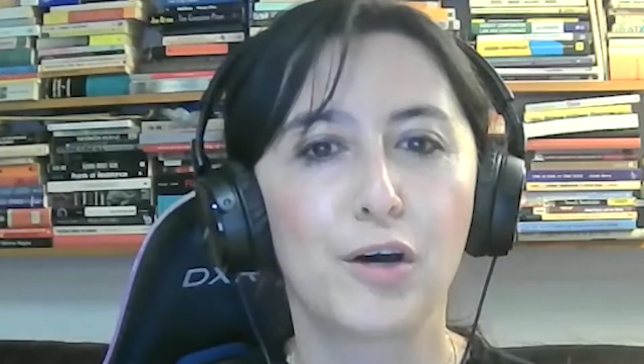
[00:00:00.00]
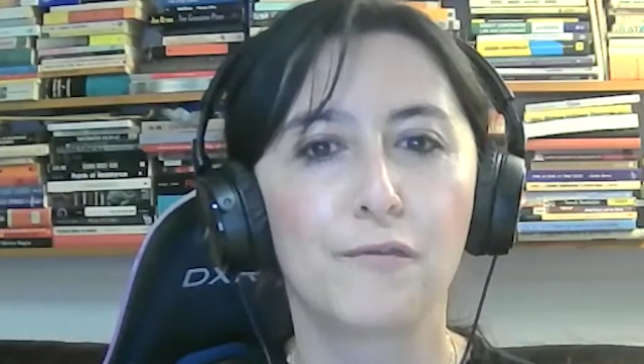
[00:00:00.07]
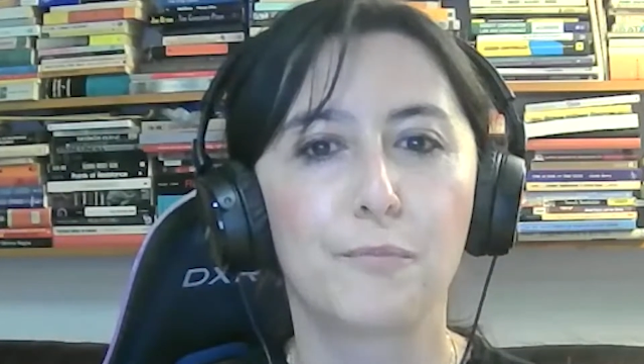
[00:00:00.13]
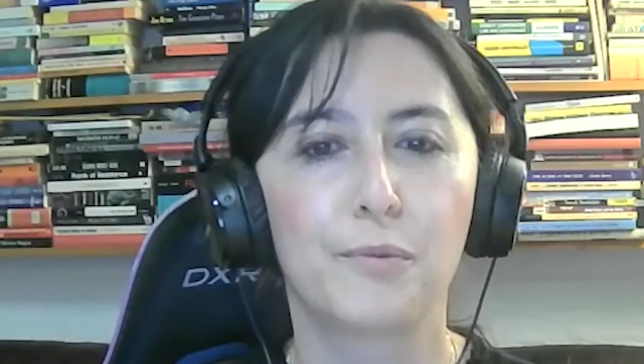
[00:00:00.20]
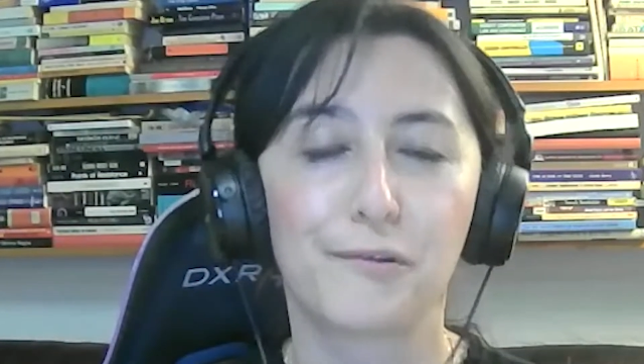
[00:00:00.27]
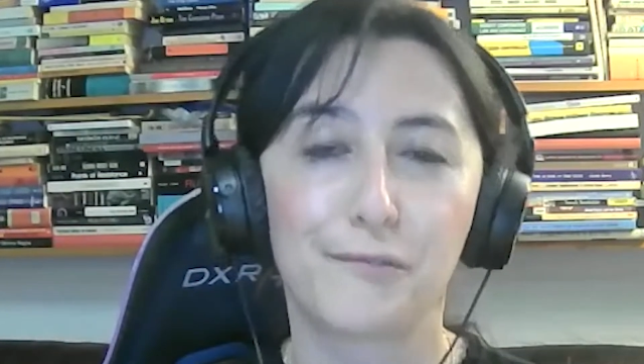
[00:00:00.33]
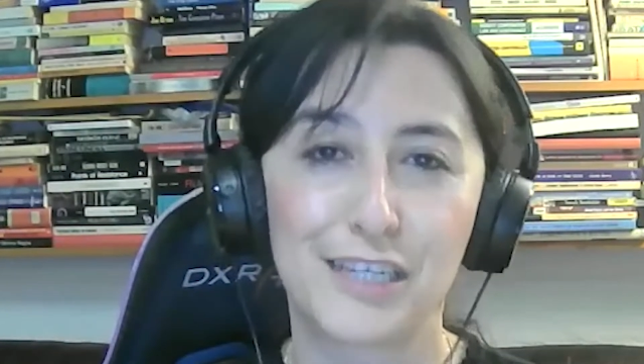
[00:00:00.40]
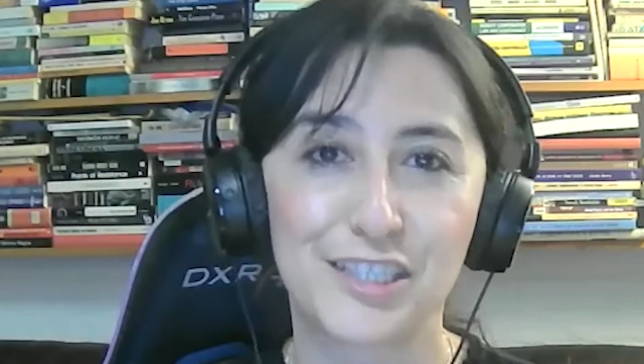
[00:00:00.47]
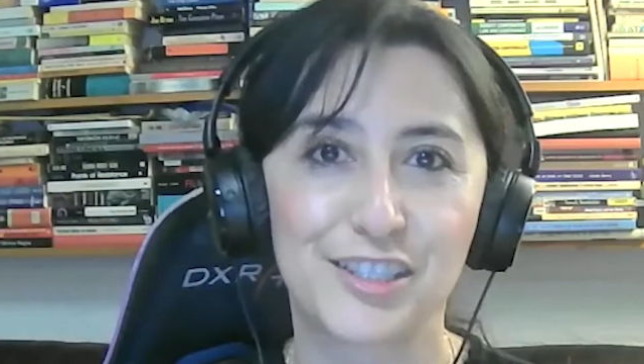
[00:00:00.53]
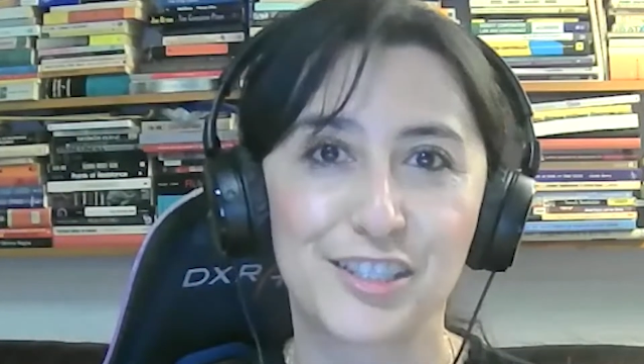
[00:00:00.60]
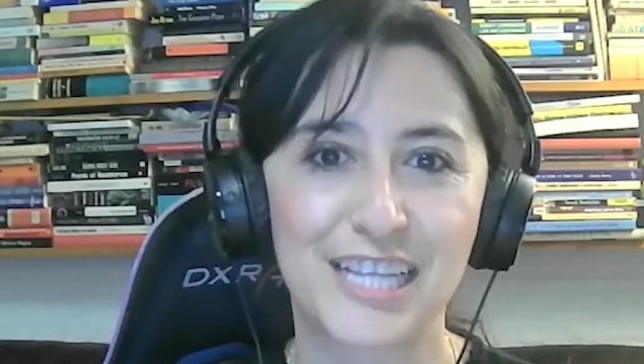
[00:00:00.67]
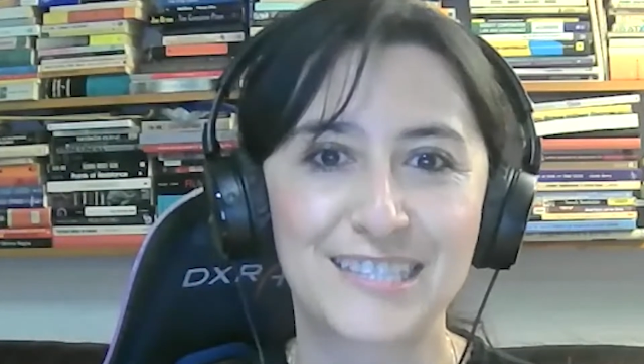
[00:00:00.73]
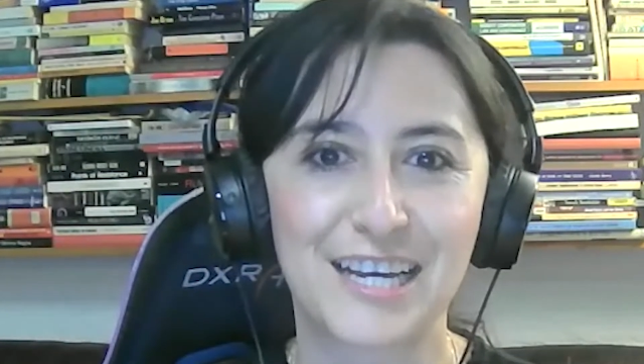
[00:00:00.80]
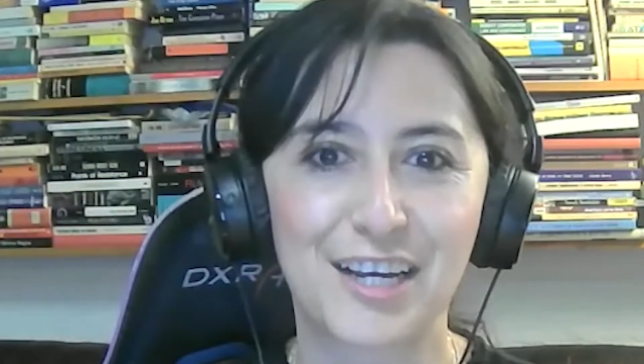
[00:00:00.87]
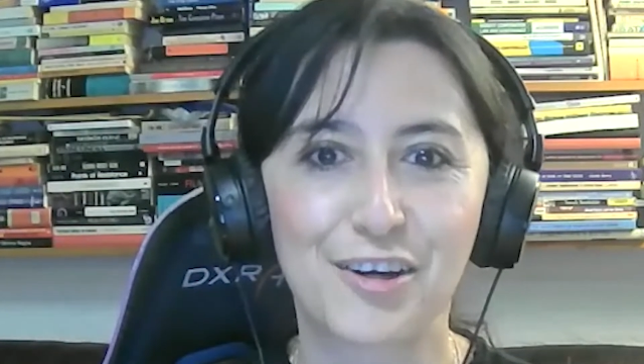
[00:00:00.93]
of
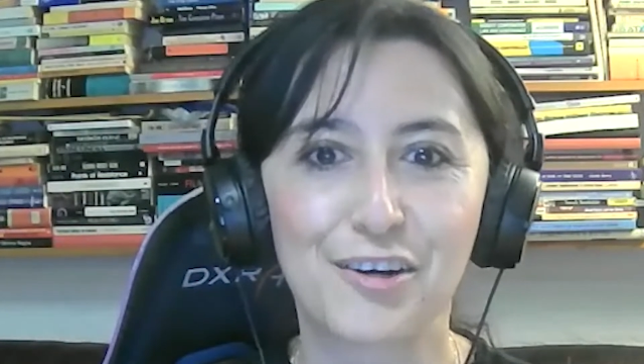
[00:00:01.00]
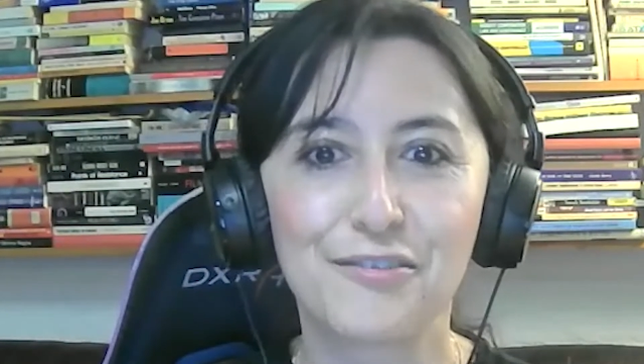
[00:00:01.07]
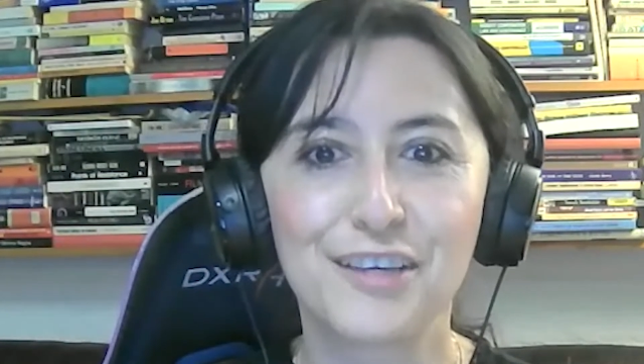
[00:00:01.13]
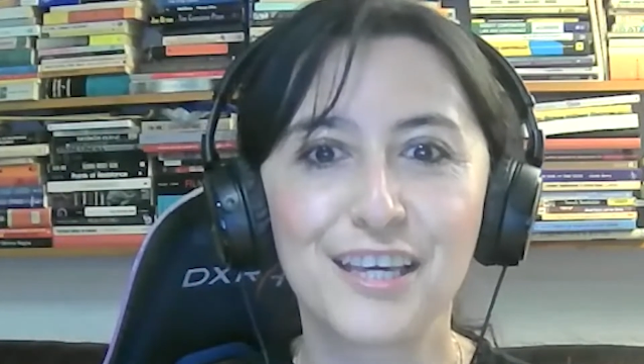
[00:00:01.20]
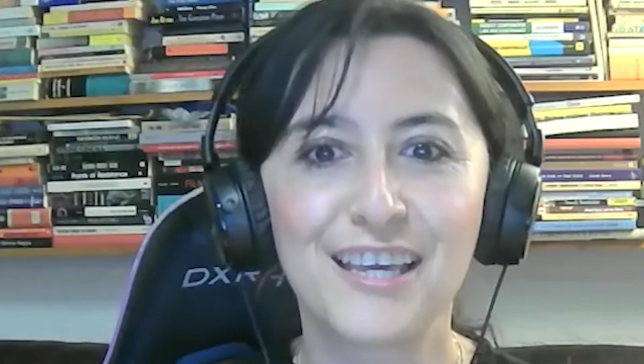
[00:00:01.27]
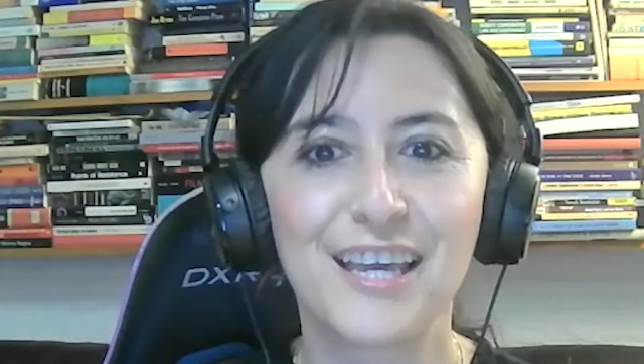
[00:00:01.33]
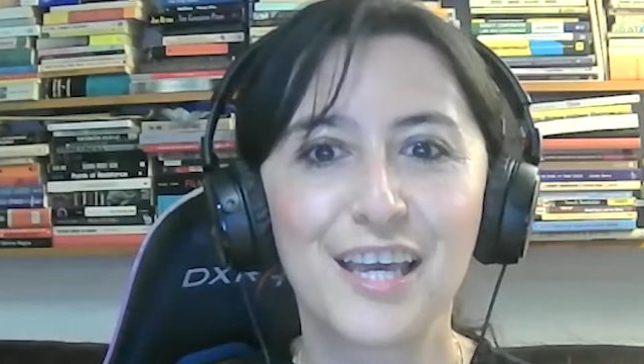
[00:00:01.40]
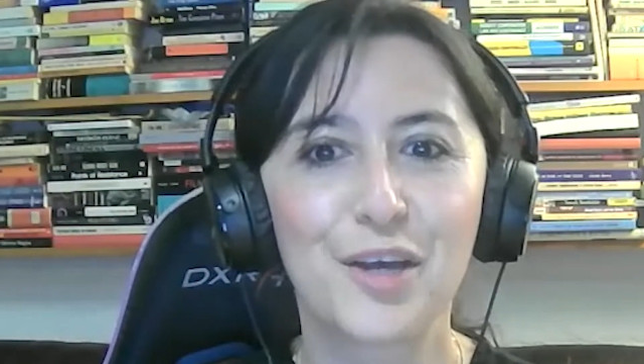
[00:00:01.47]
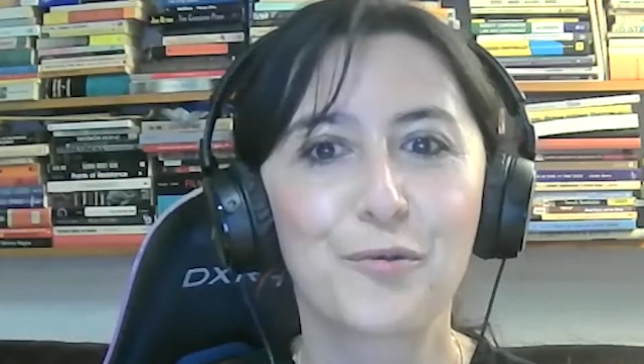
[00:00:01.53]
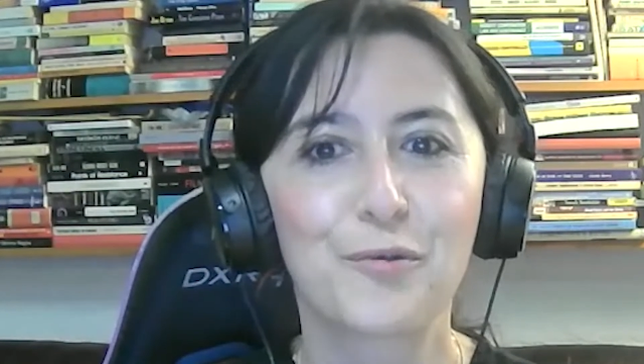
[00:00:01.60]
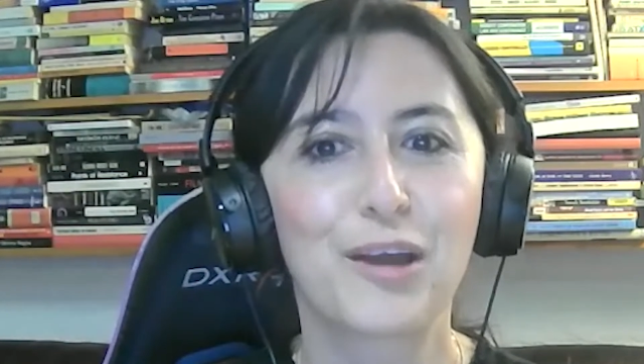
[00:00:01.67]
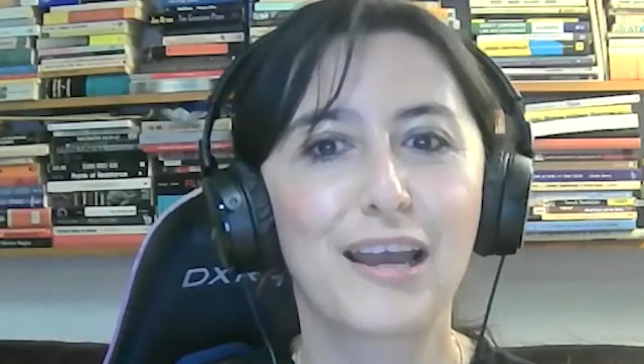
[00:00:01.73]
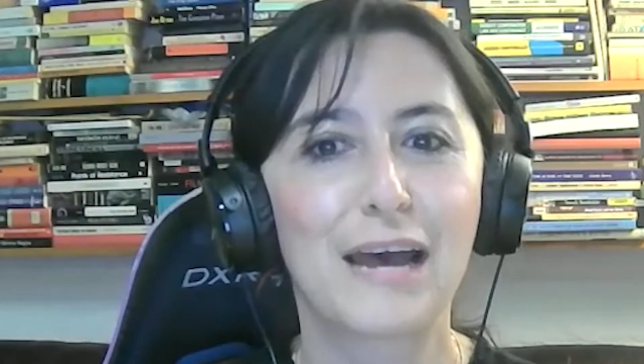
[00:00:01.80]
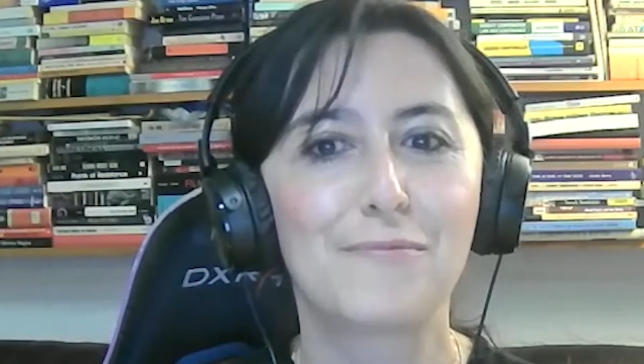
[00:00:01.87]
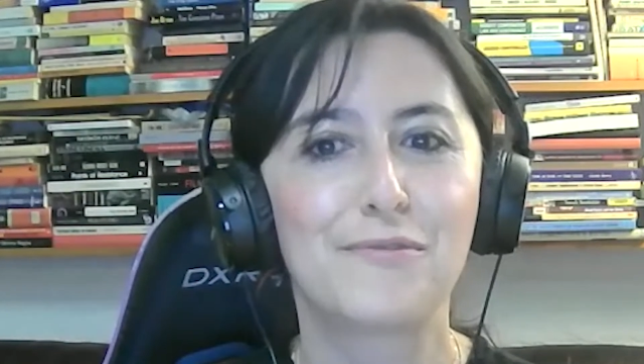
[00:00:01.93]
Professionals and Coffee,
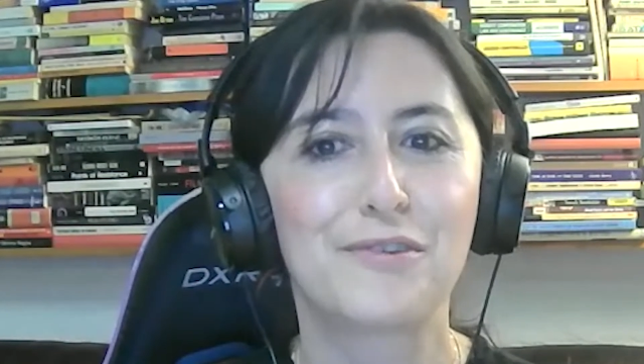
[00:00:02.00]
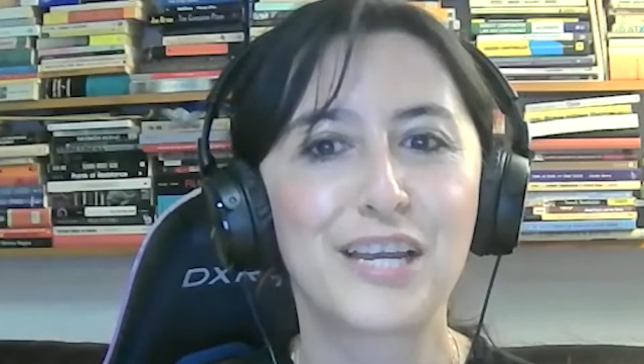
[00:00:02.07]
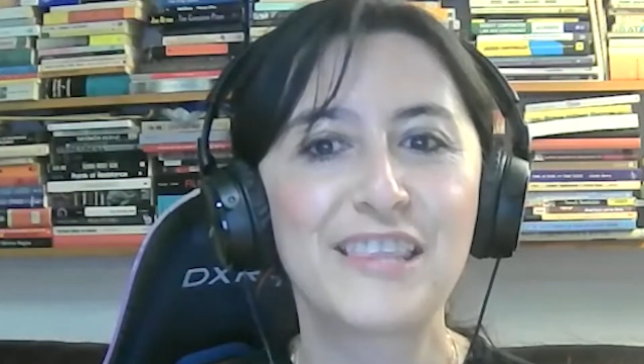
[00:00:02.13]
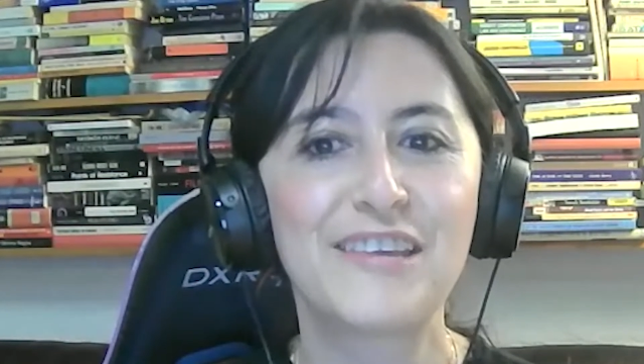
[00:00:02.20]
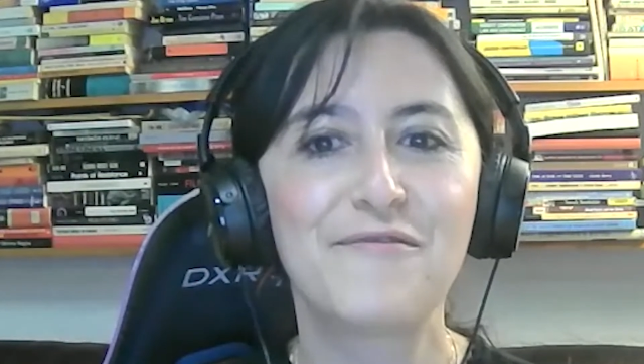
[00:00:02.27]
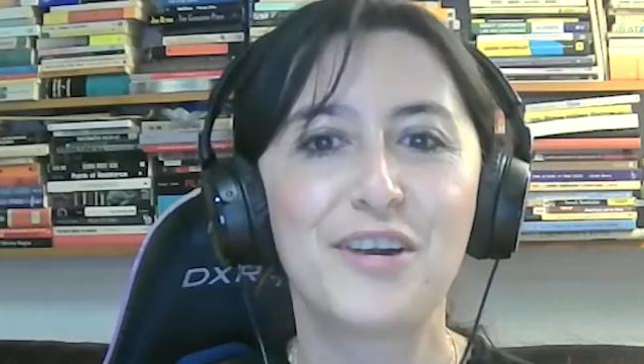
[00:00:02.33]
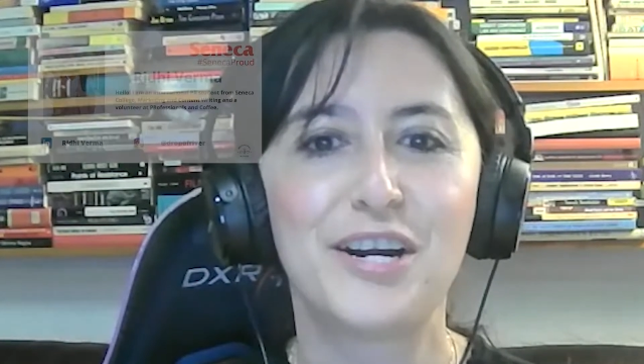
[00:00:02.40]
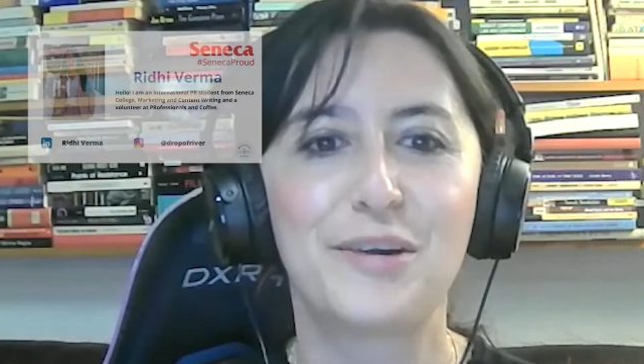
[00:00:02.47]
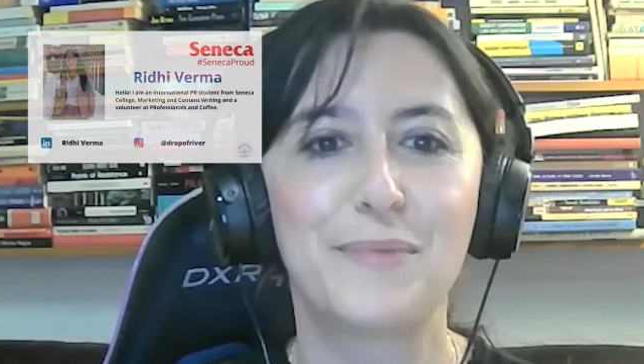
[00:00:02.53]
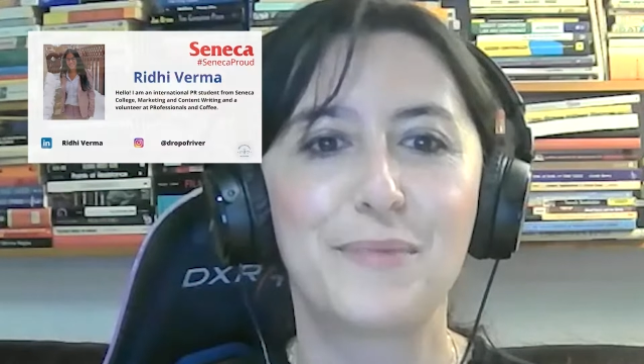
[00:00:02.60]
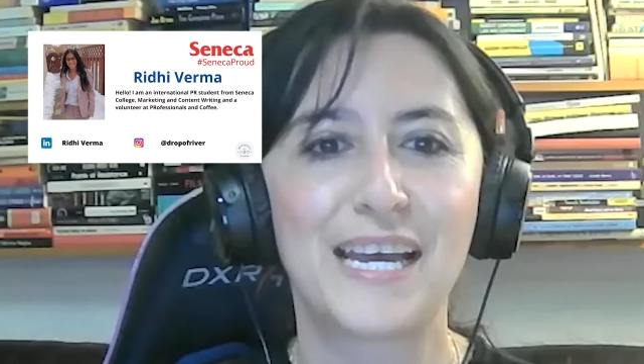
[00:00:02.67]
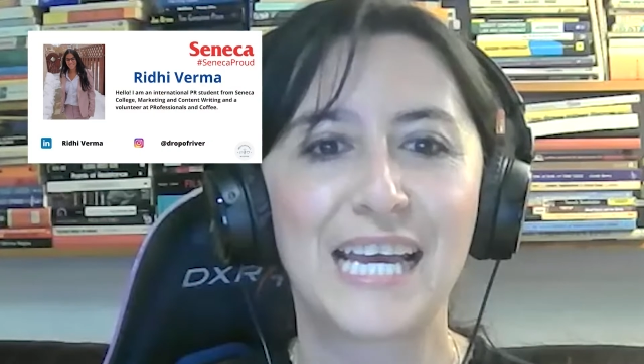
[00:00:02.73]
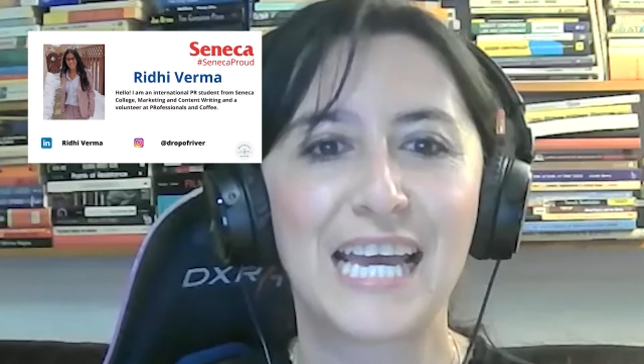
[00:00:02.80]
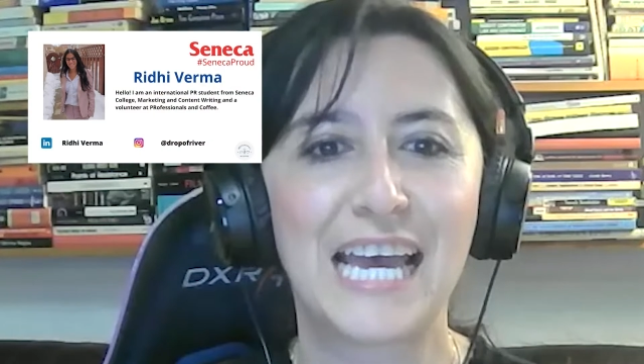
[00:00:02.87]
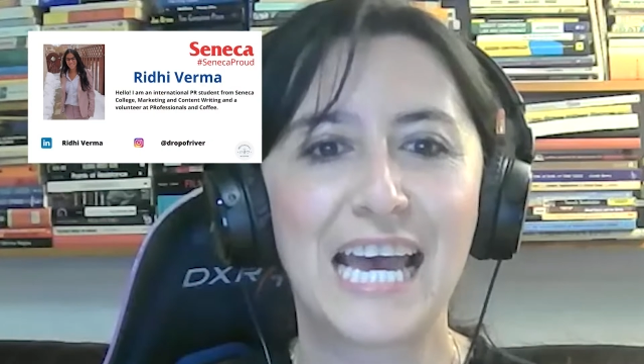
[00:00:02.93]
we have Riddhi Verma,